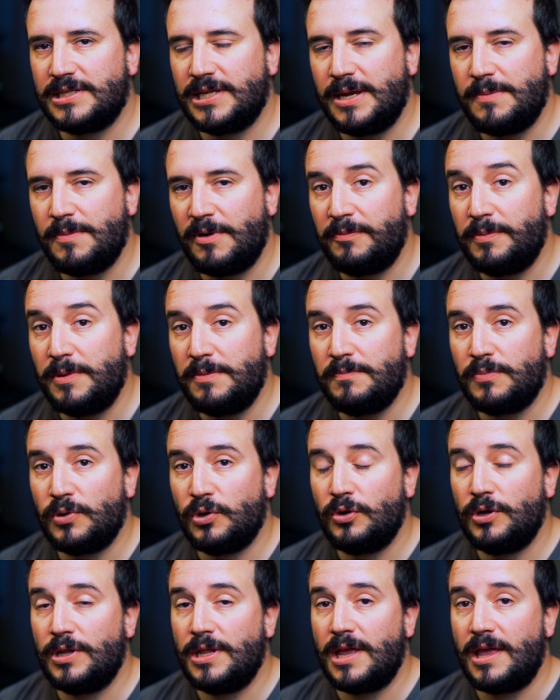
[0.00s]
time I've been
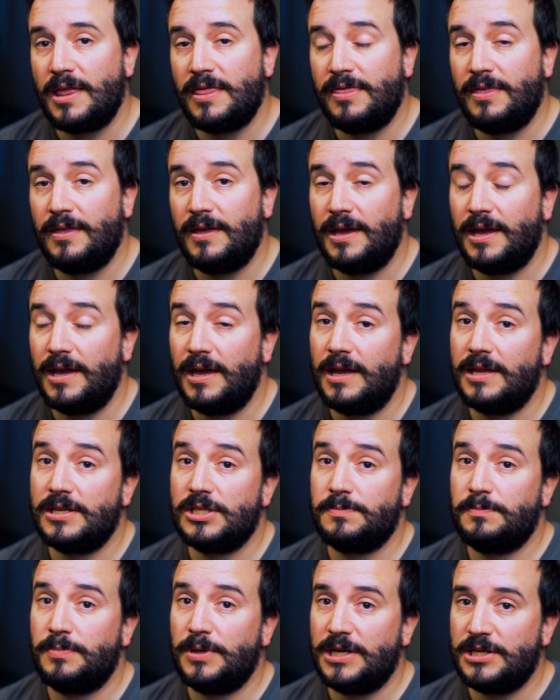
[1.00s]
brewing the
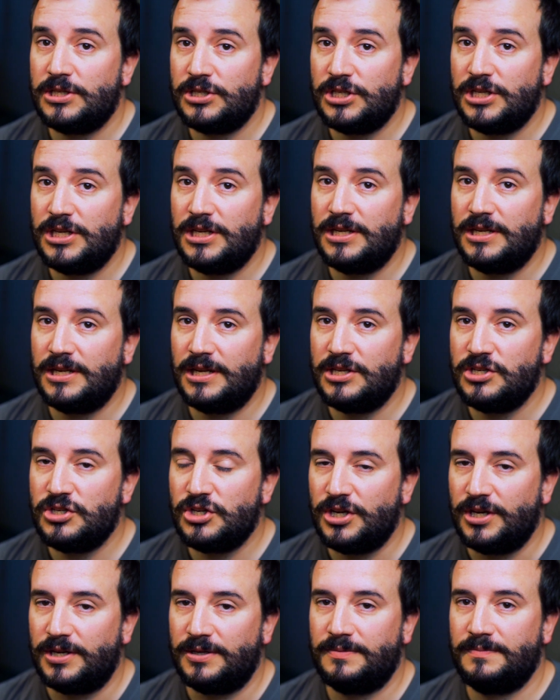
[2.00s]
Spreadsheet
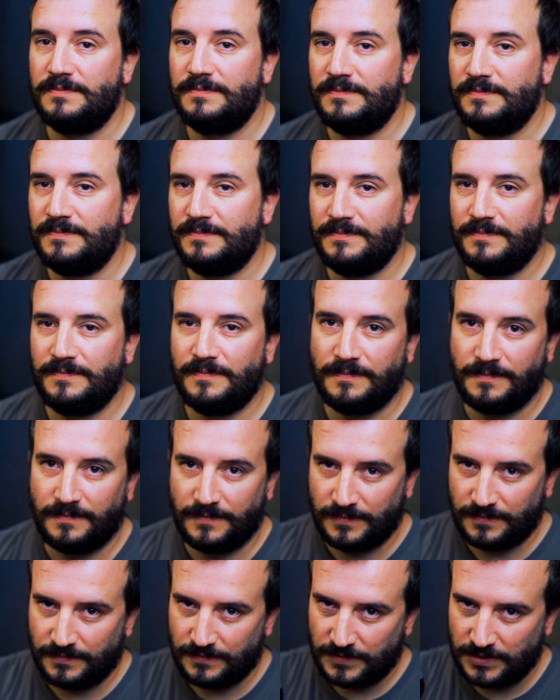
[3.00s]
Ninja.
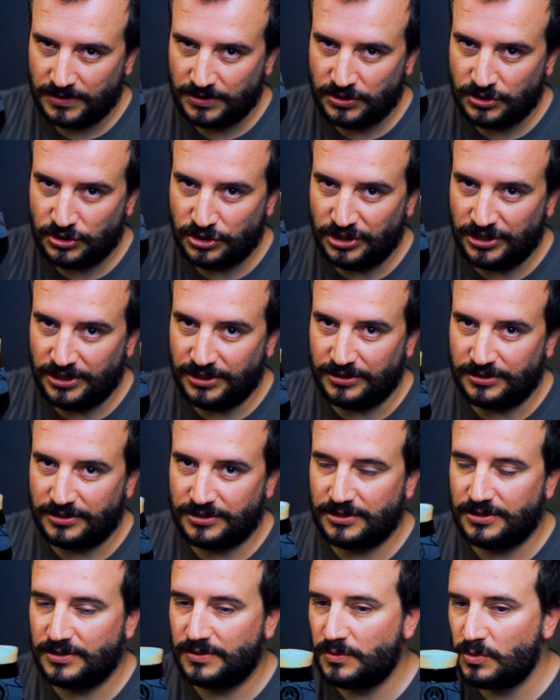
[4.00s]

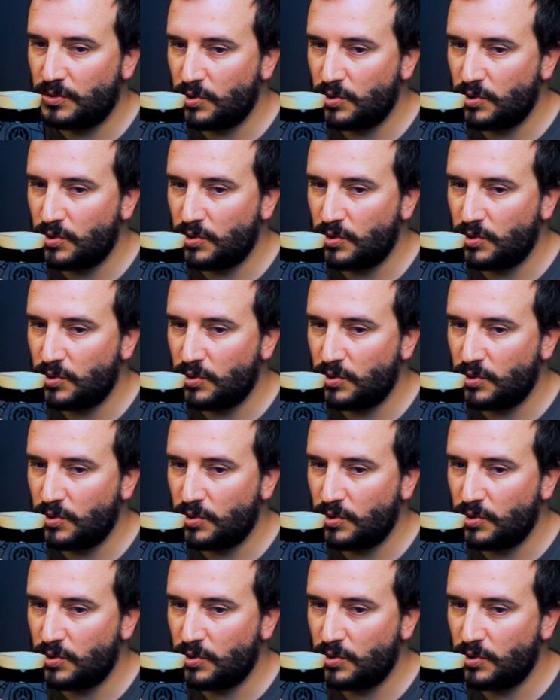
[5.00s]
Cheers.